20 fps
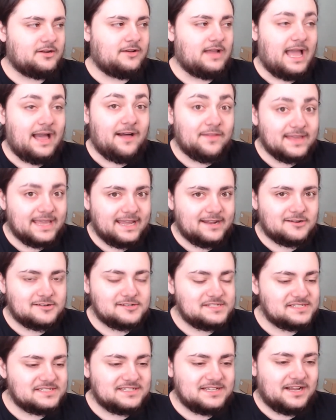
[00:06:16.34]
you know
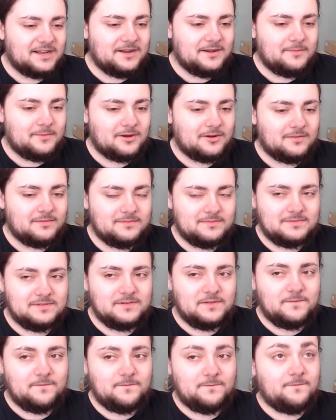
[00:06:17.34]
alligators um, are
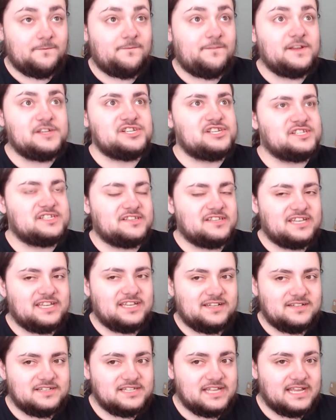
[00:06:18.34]

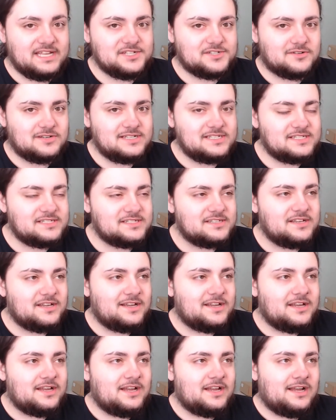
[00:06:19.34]
viciously dangerous.
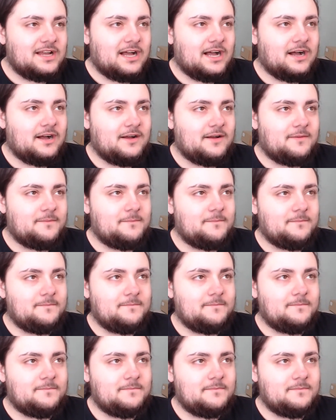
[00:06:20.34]

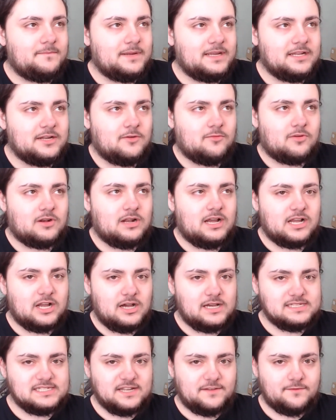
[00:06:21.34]
Um, but you know, we're
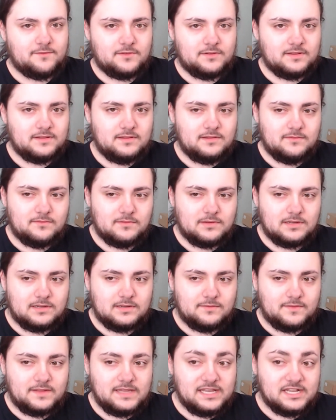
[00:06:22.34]
not causing for
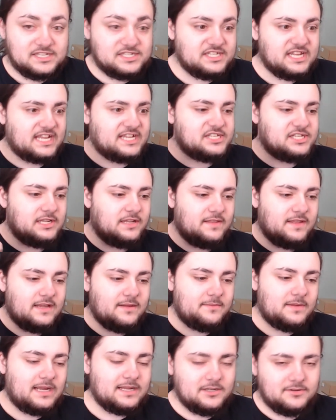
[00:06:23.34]
the extinction of
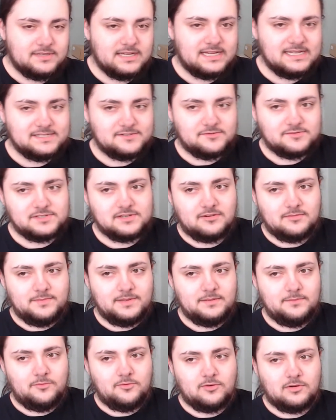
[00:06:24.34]
them. I know dinosaurs are
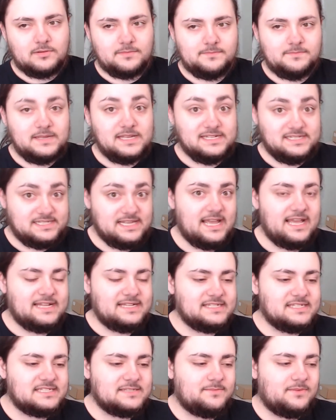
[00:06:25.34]
a bit more
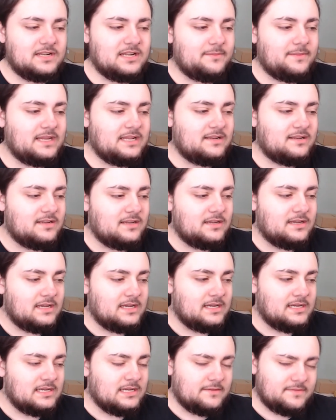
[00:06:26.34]
intense, but I mean,
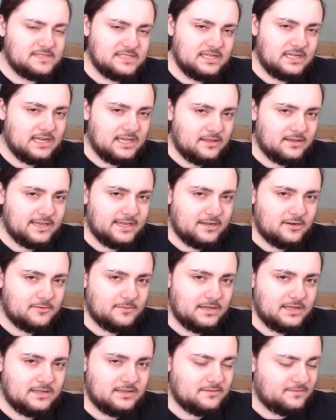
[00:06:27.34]
have you seen an
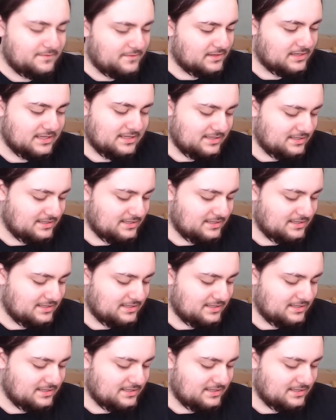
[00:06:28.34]
alligator, man?